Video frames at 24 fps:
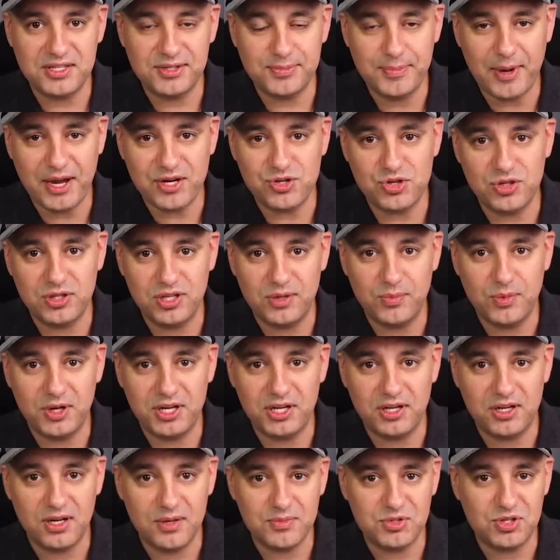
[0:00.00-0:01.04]
especially when
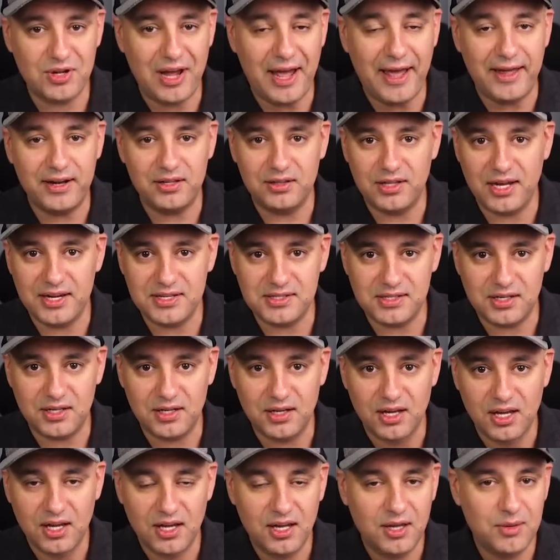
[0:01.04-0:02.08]
it comes to analyzing